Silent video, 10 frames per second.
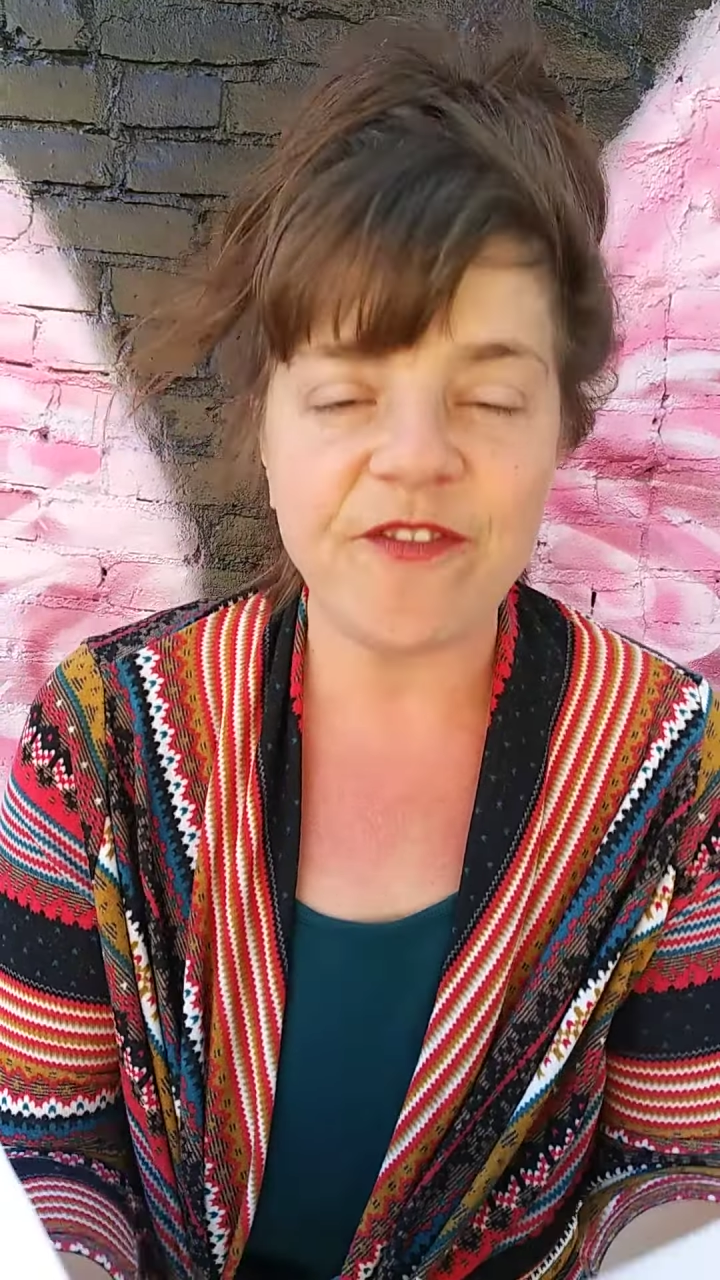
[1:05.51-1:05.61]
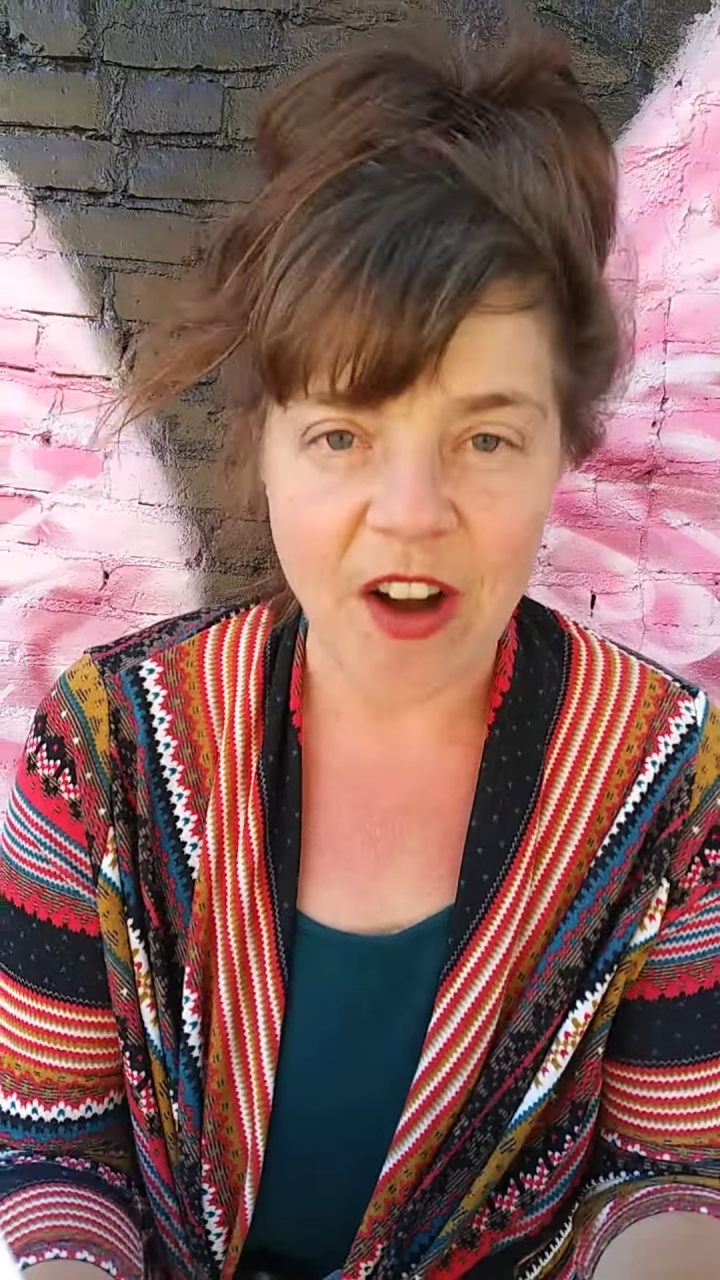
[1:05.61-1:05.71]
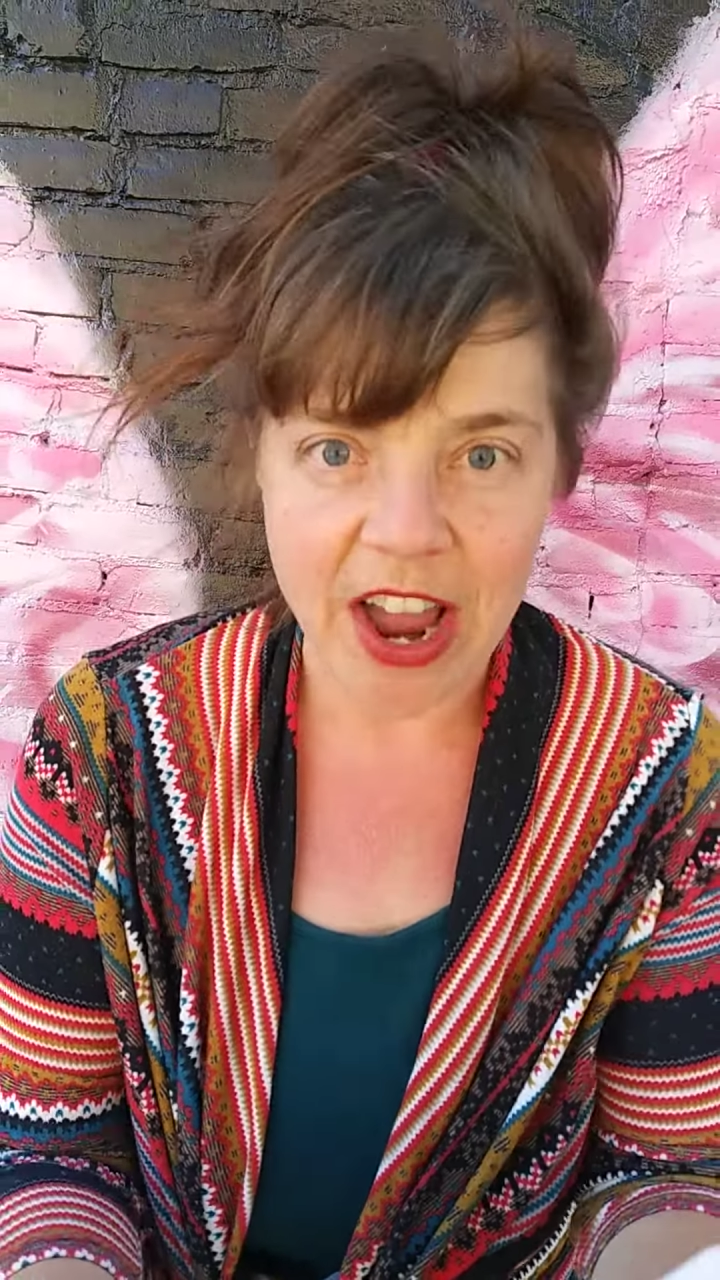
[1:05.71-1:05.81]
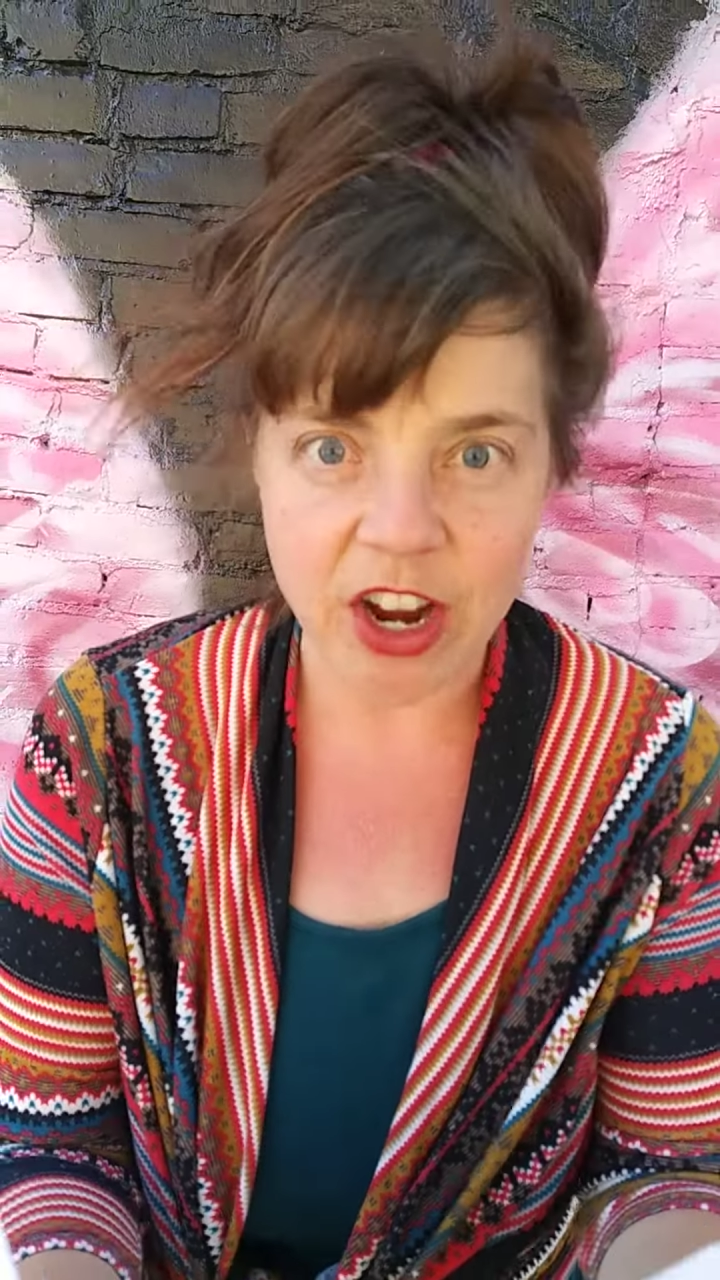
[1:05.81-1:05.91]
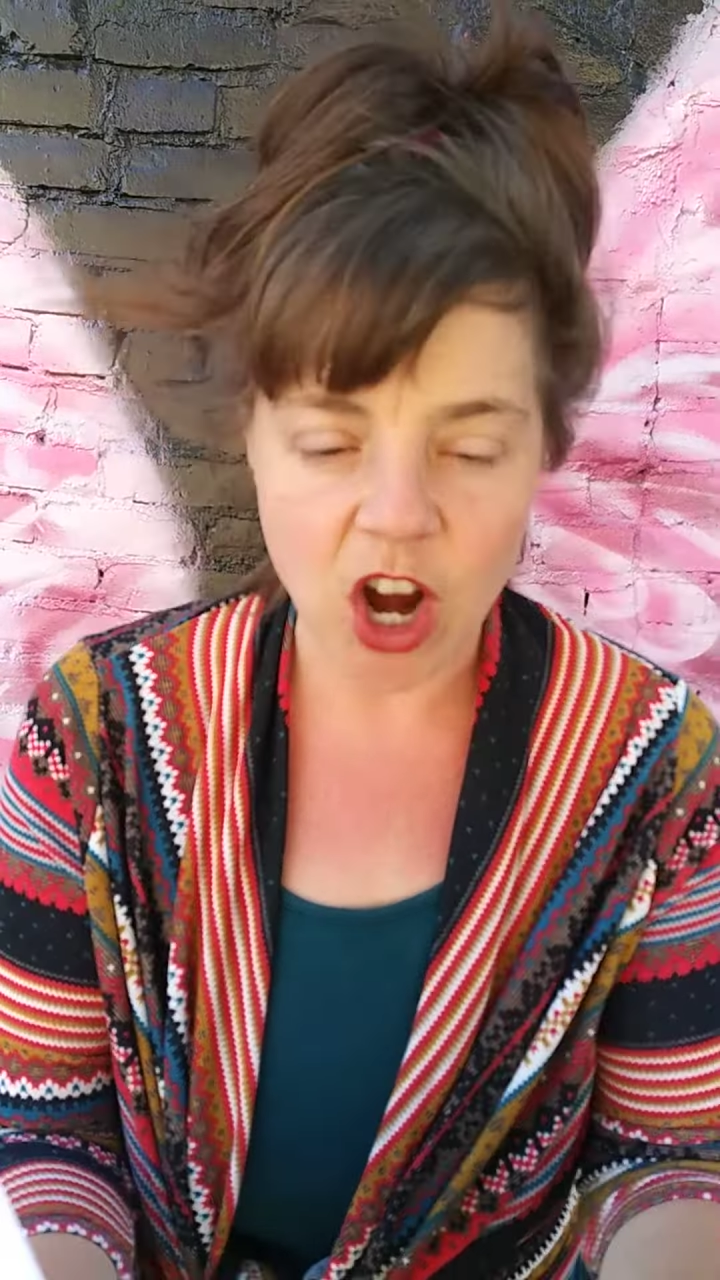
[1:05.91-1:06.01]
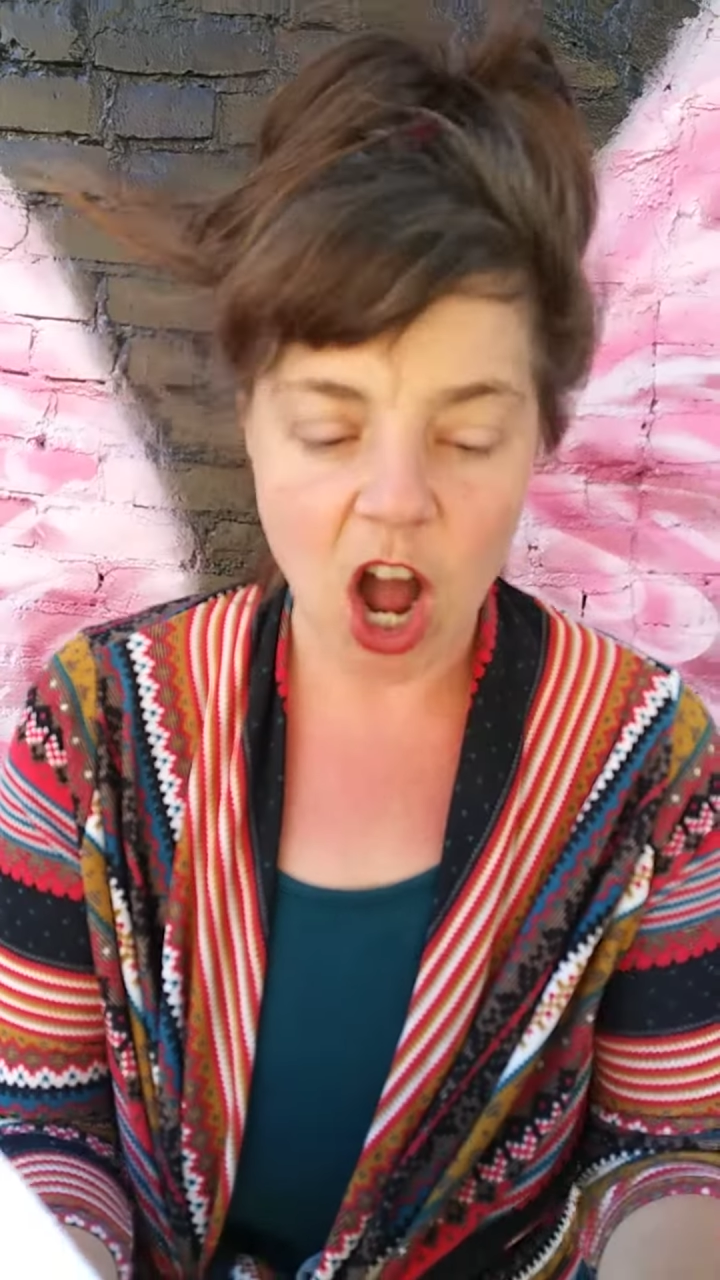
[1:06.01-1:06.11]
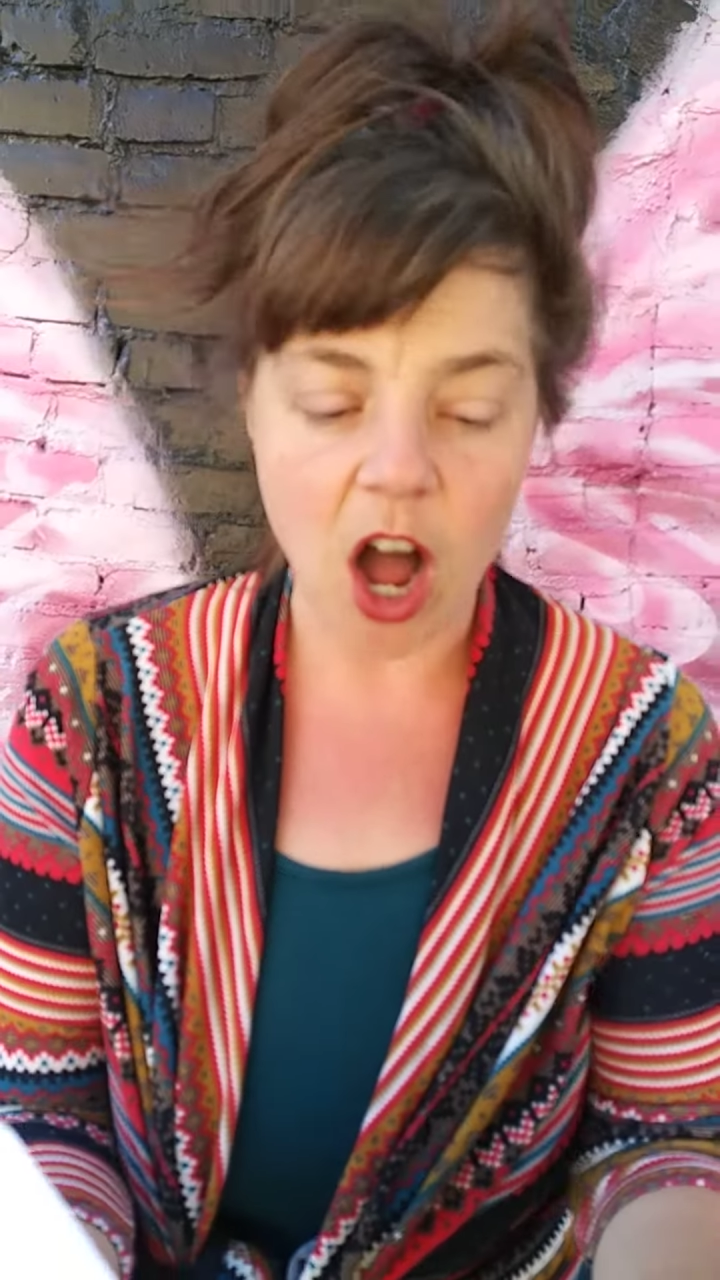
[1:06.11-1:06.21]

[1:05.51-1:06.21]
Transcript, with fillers: fire